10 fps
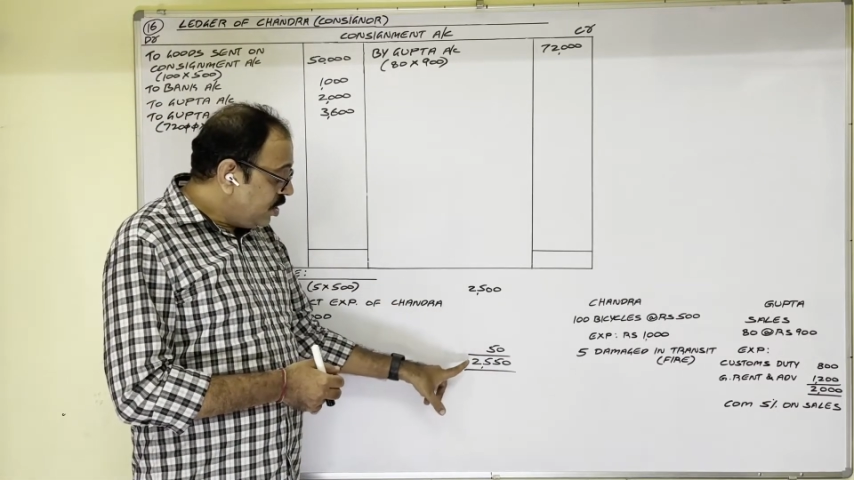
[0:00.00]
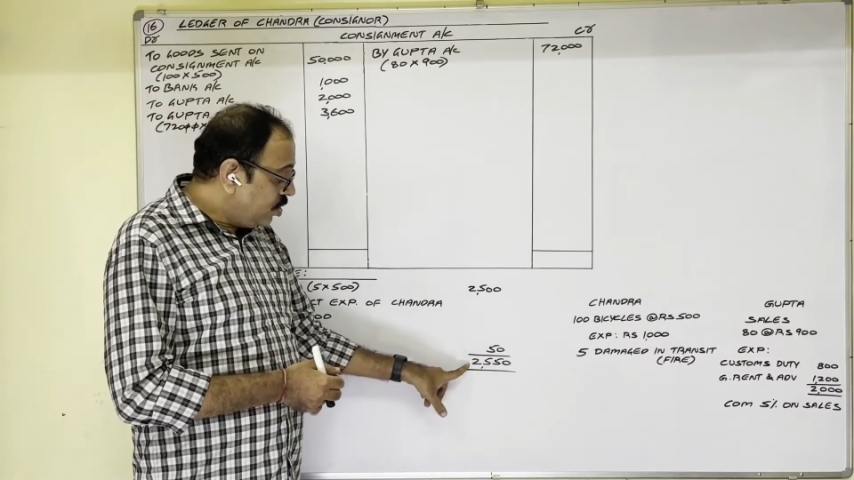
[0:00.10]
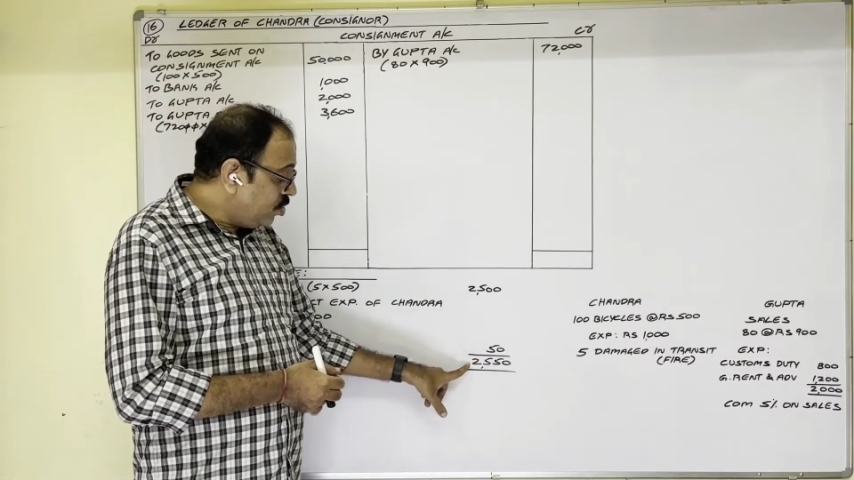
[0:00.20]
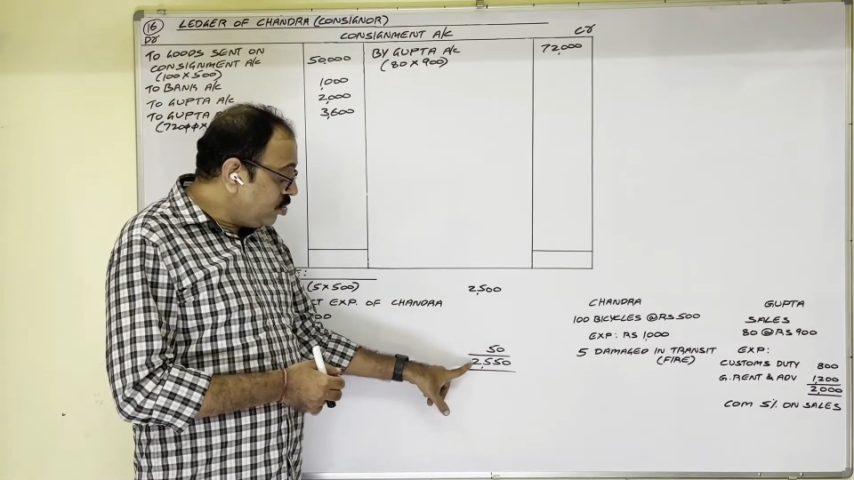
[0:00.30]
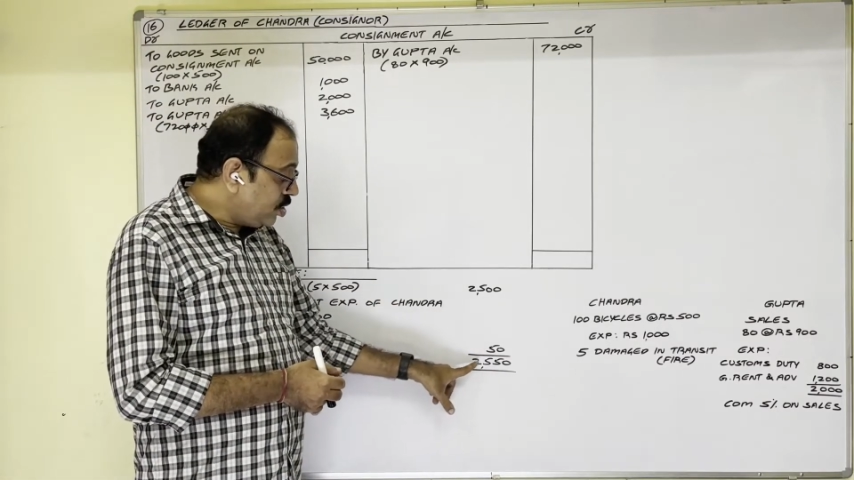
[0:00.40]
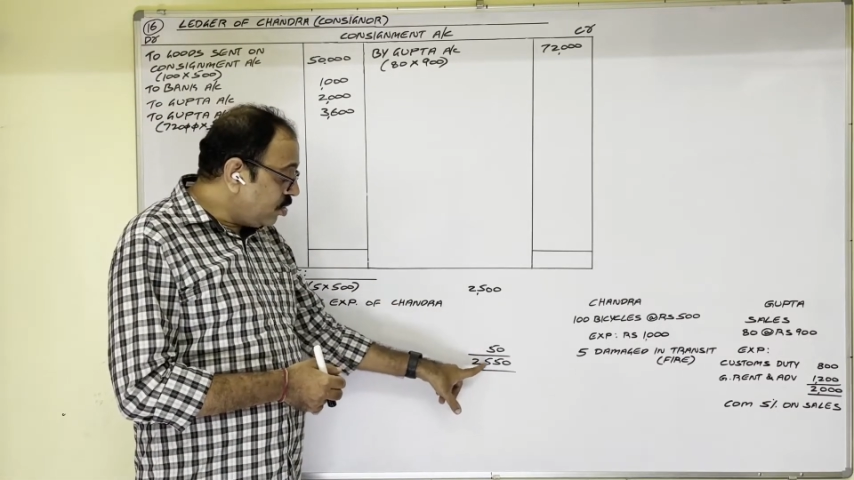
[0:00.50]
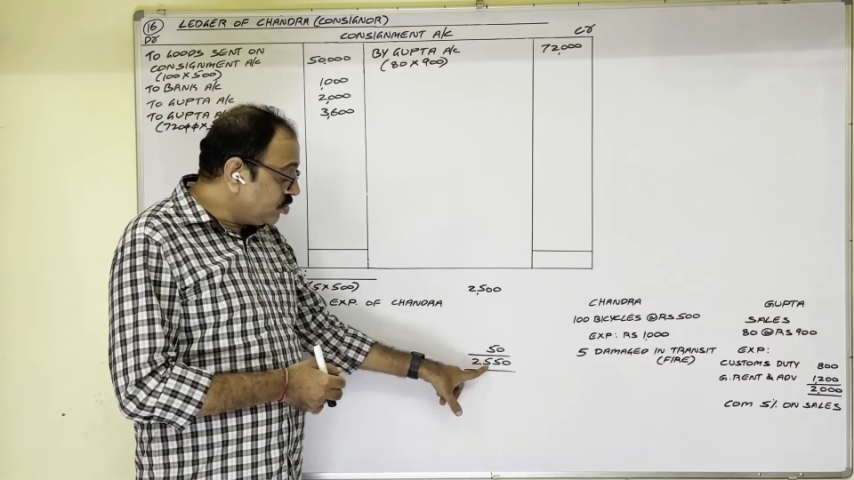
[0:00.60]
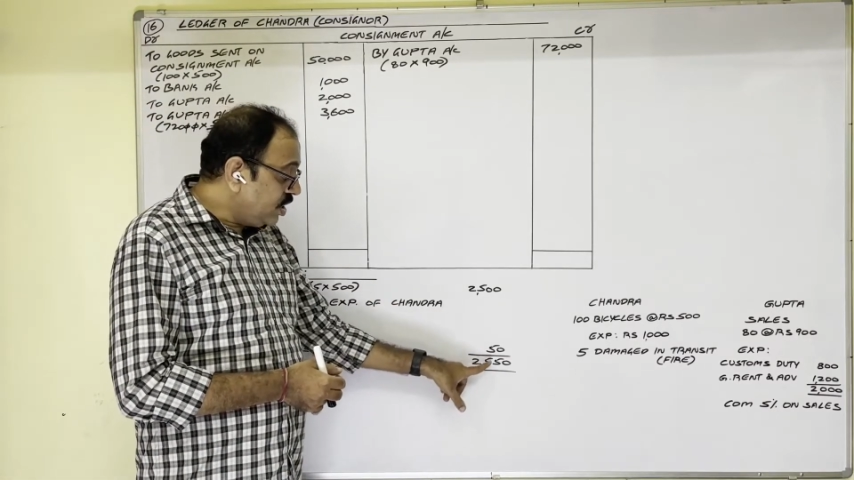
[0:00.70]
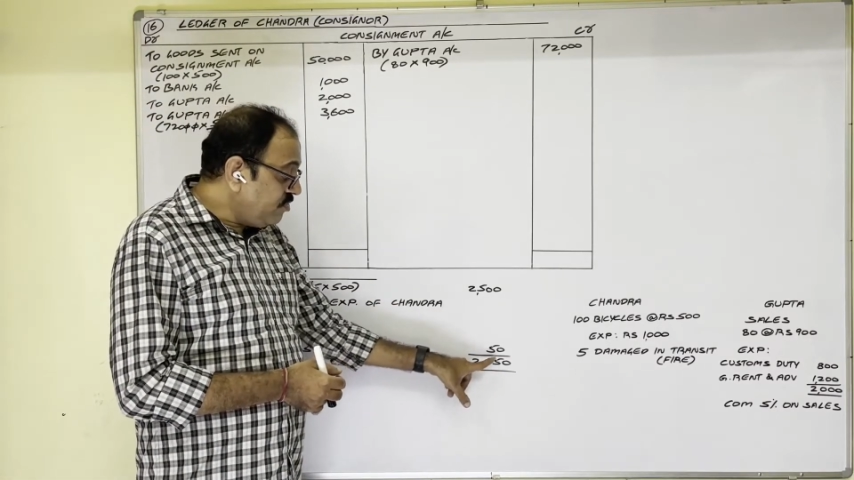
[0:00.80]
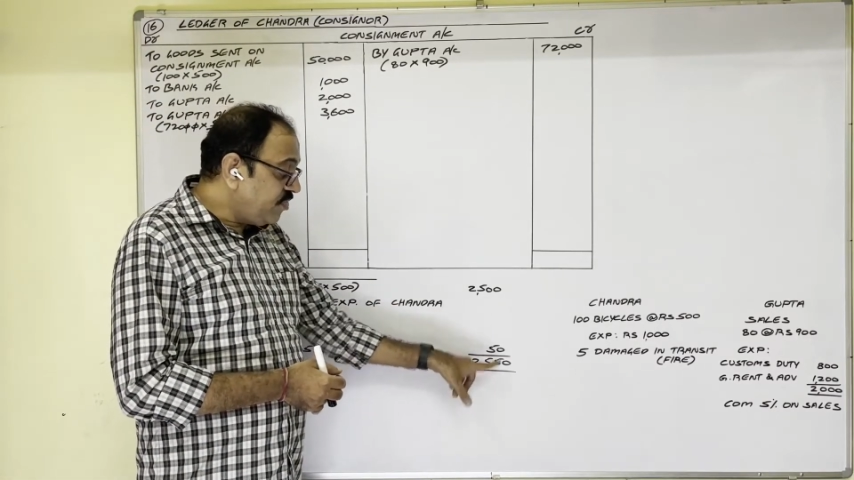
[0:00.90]

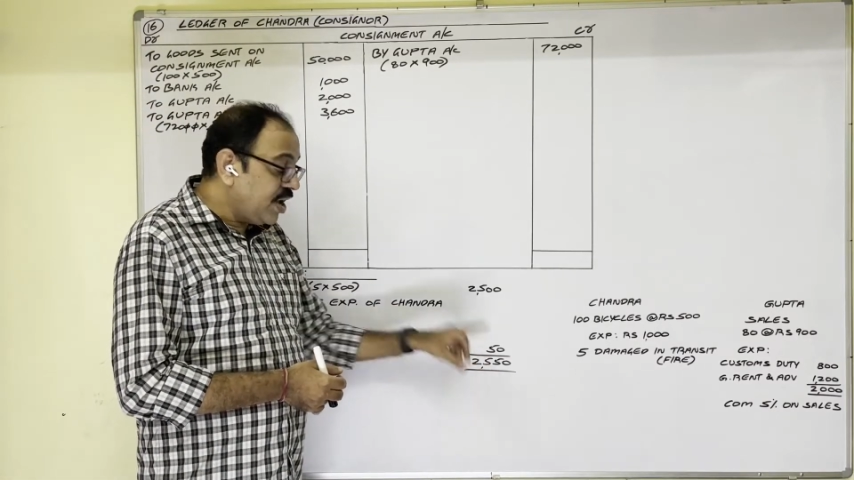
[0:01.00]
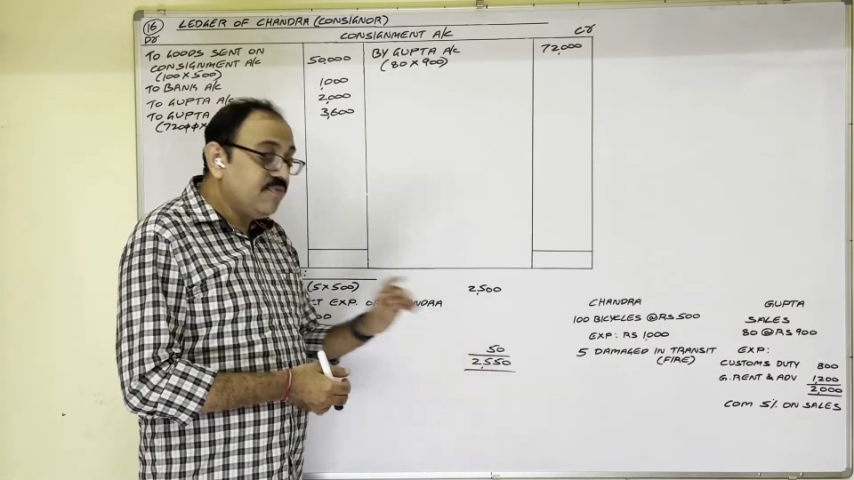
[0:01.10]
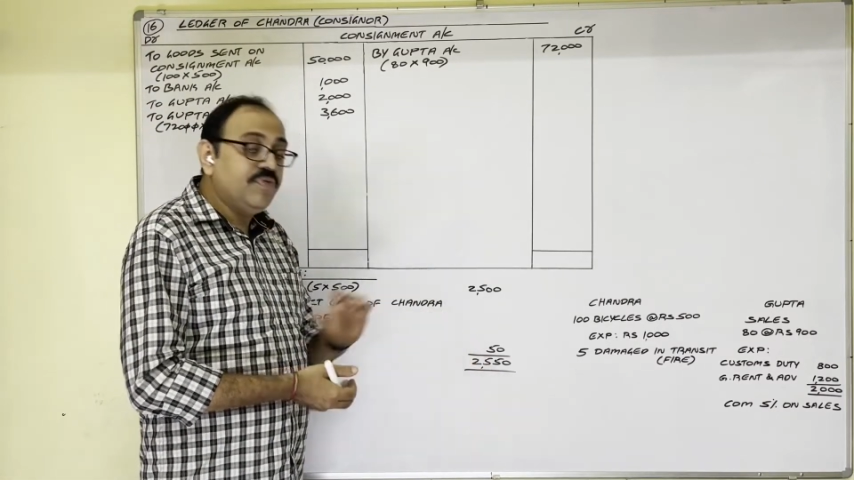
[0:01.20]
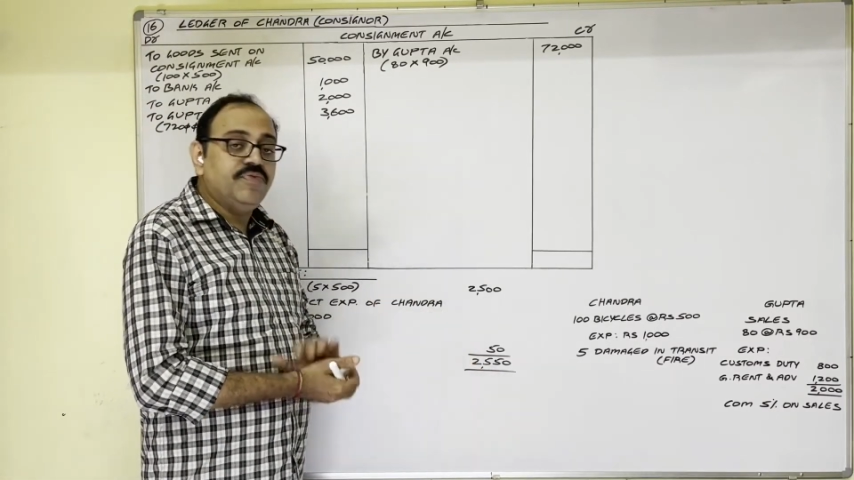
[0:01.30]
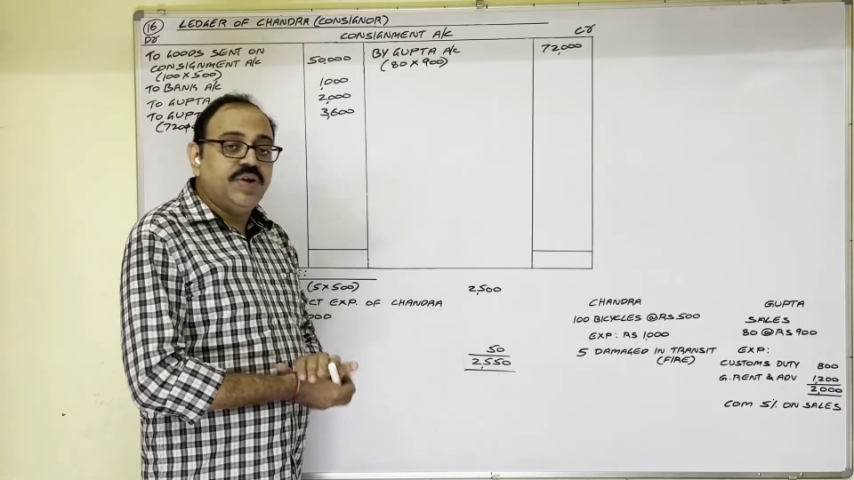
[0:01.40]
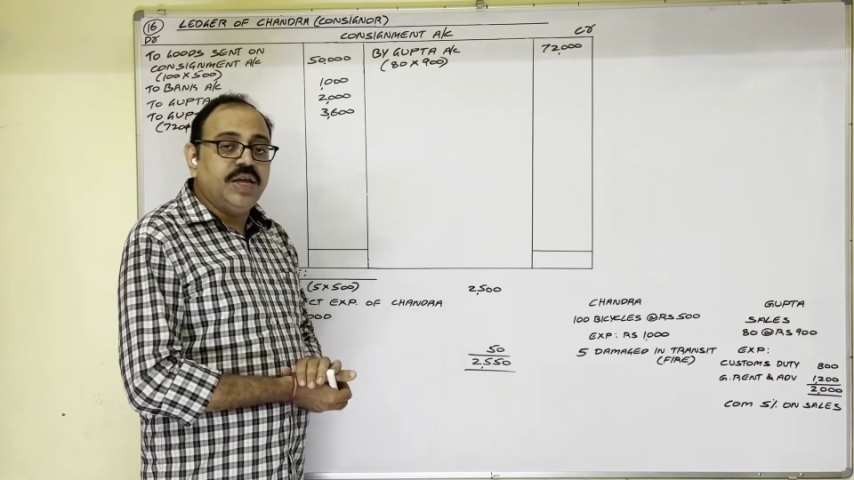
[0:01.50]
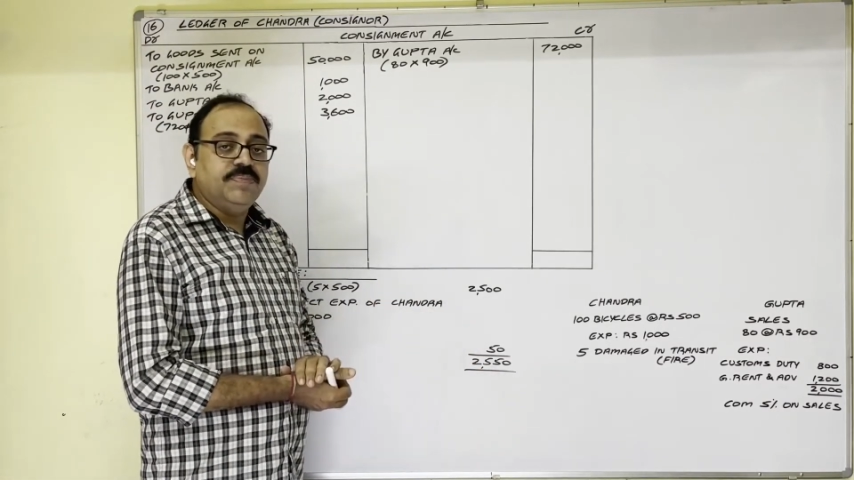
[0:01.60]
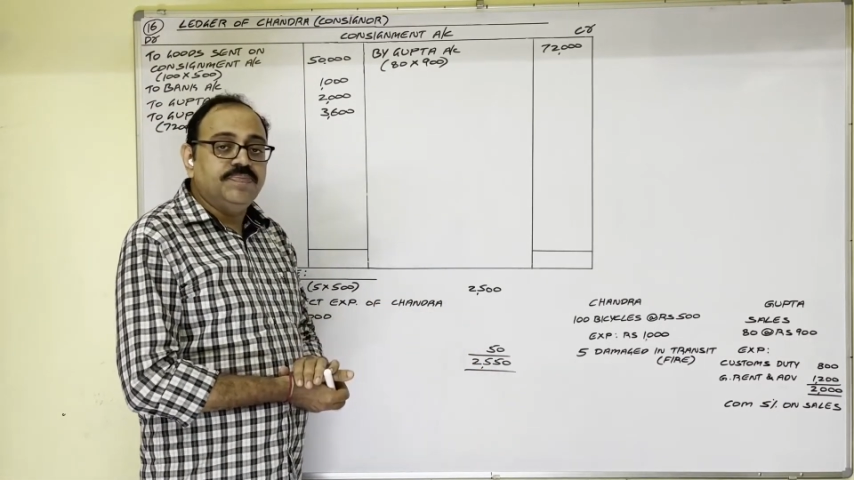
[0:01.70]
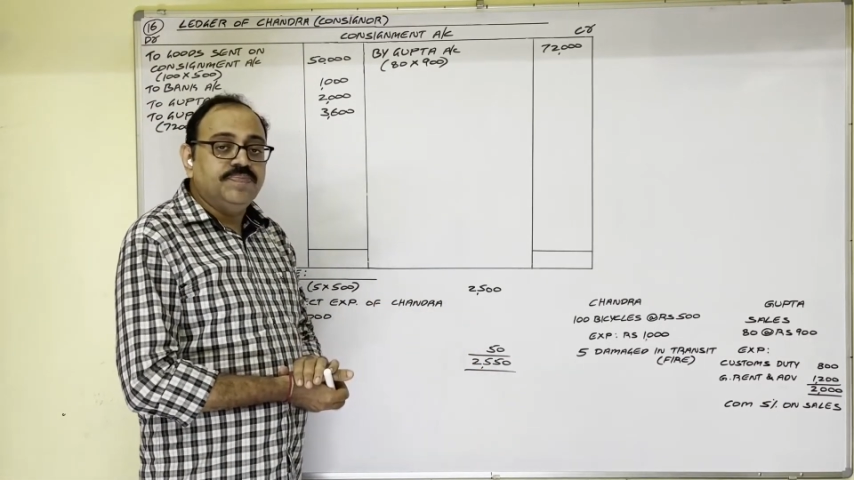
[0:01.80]
2550.